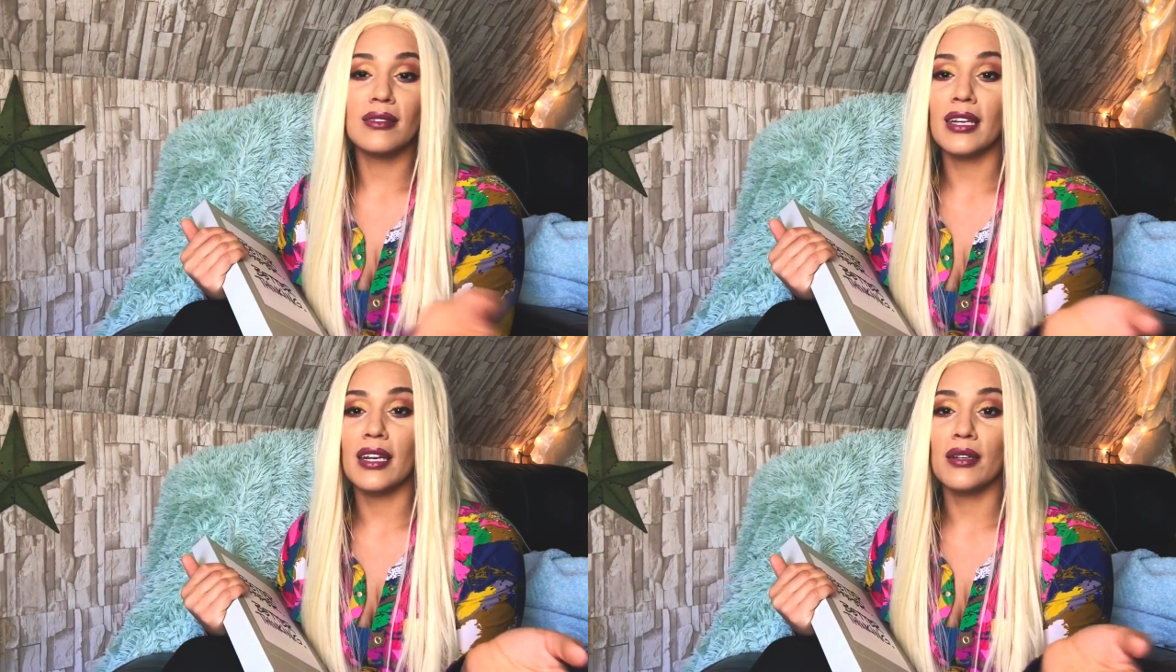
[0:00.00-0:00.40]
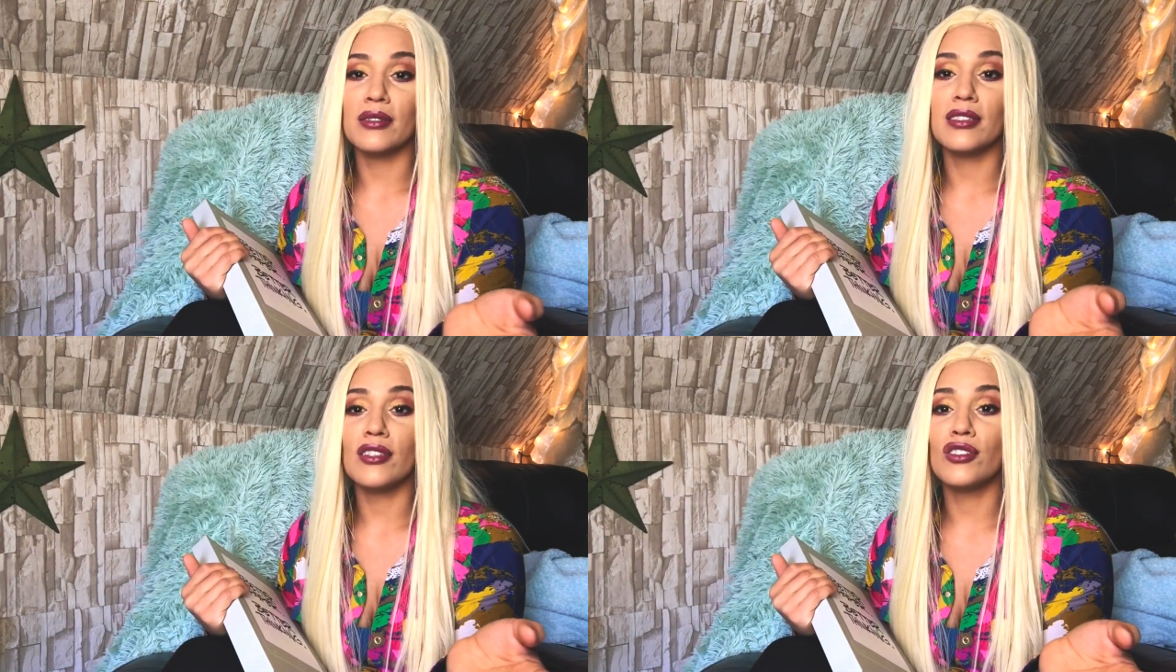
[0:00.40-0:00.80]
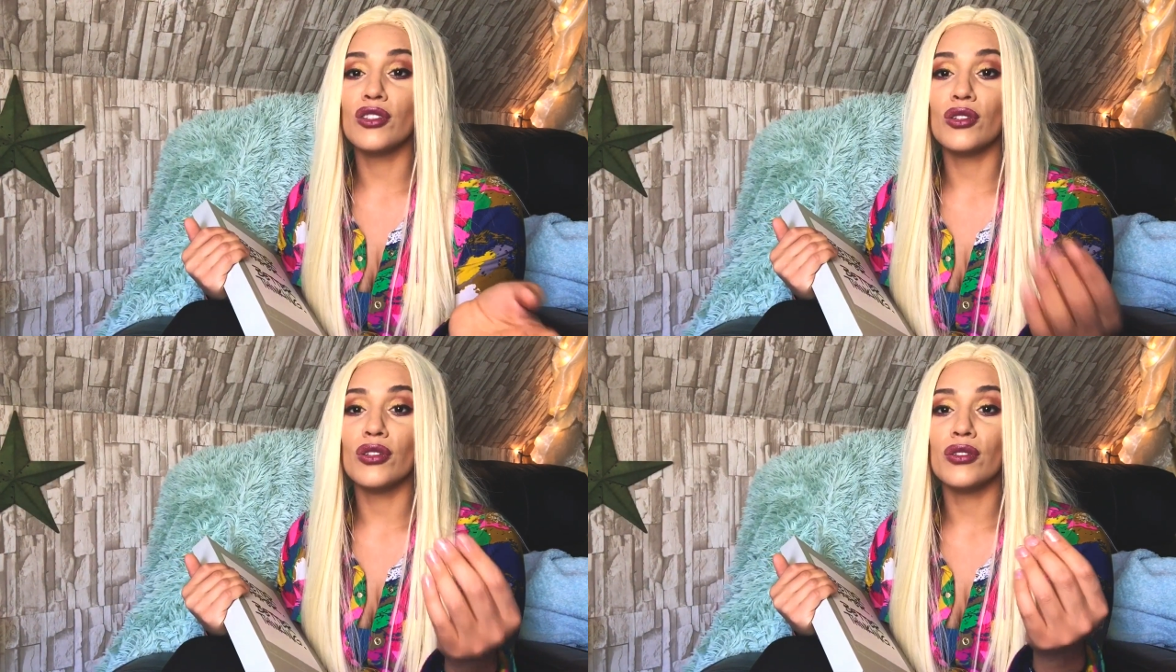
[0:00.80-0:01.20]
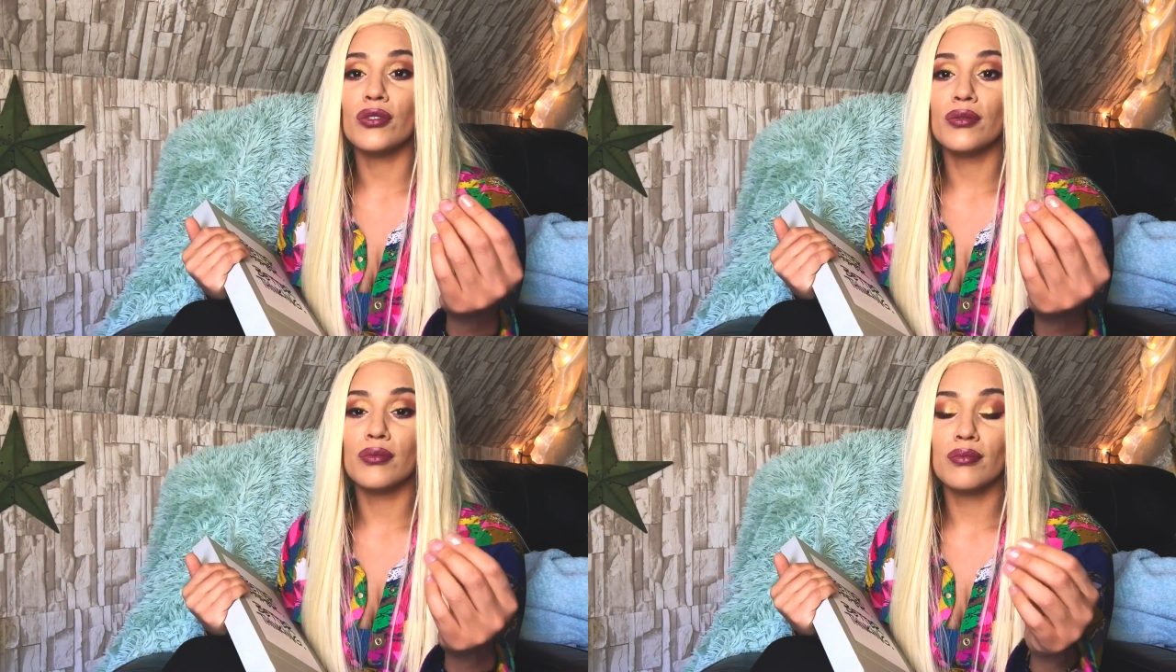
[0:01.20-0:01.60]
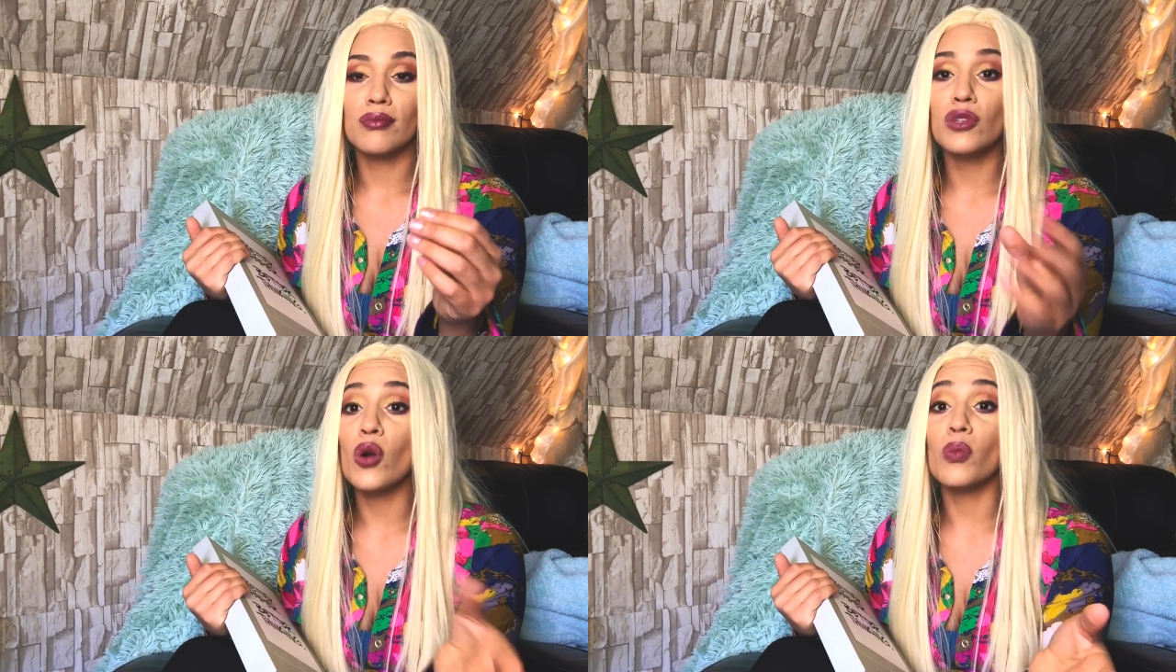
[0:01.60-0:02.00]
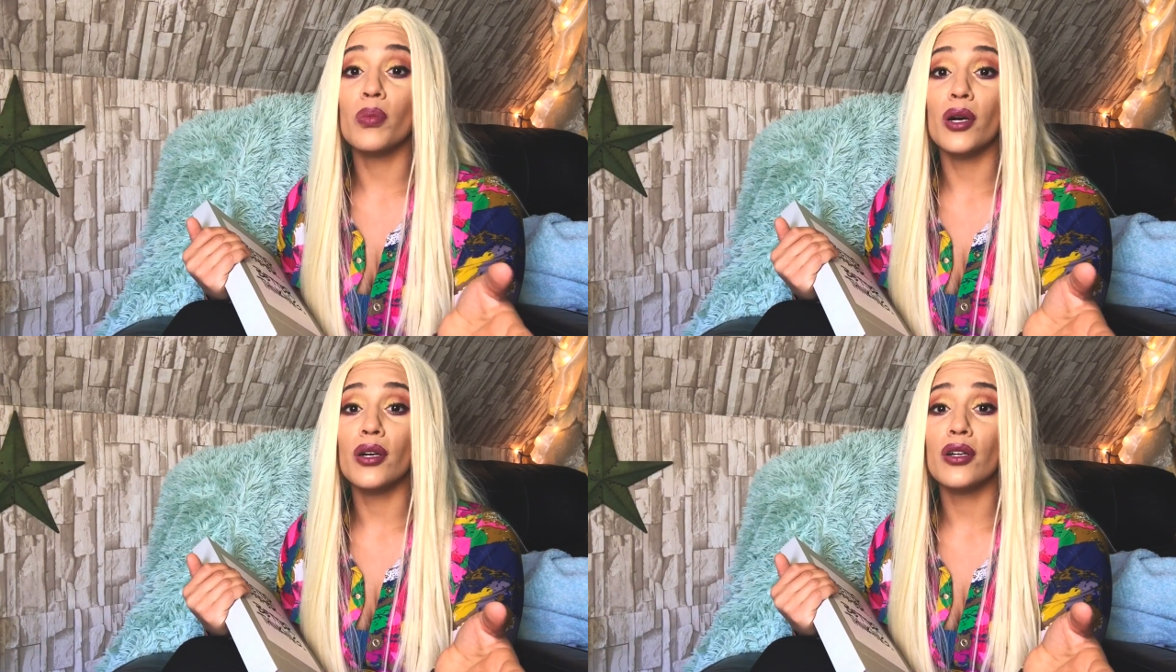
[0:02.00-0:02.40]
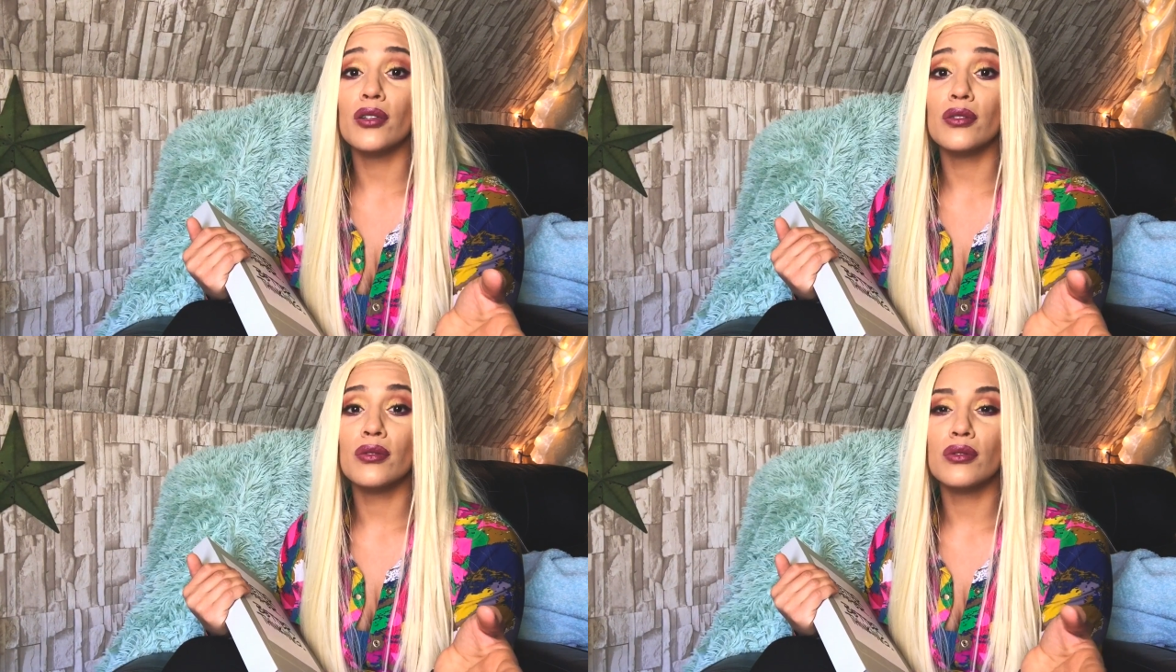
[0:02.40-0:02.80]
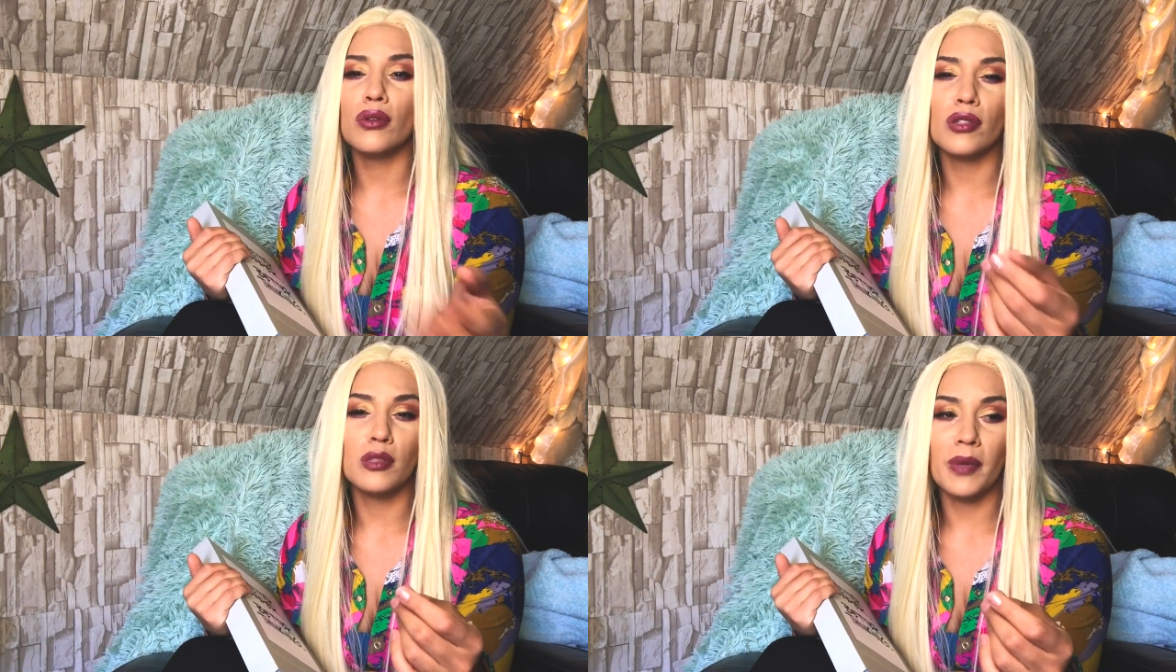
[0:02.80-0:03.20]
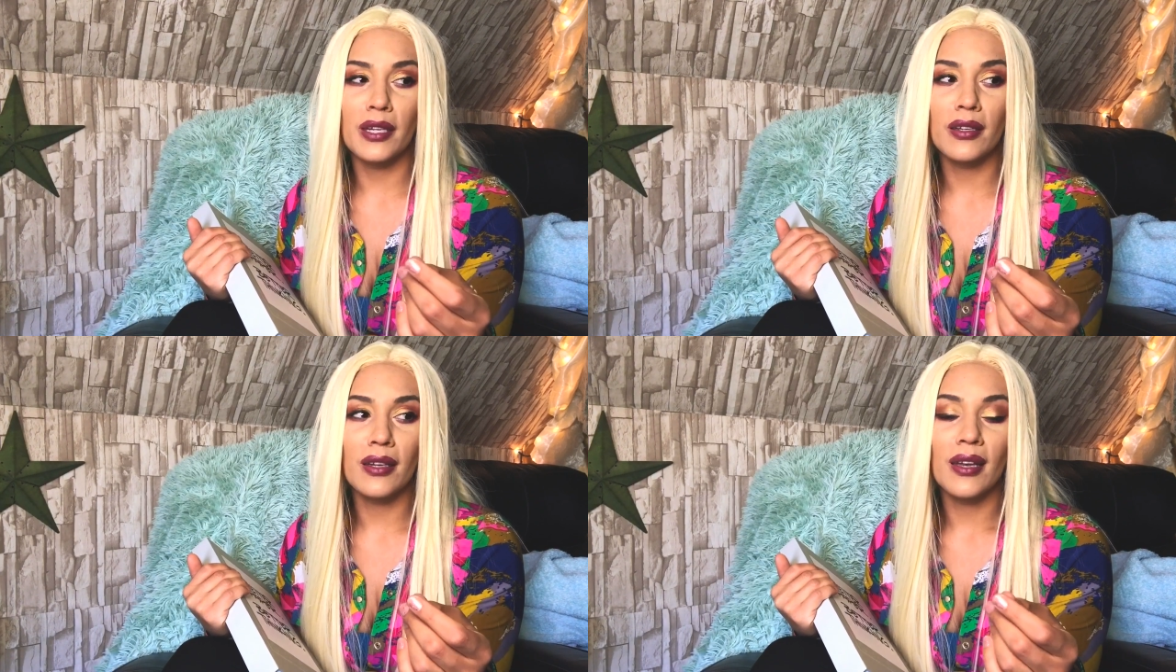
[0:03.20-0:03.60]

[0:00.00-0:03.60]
a digital notebook, so to speak,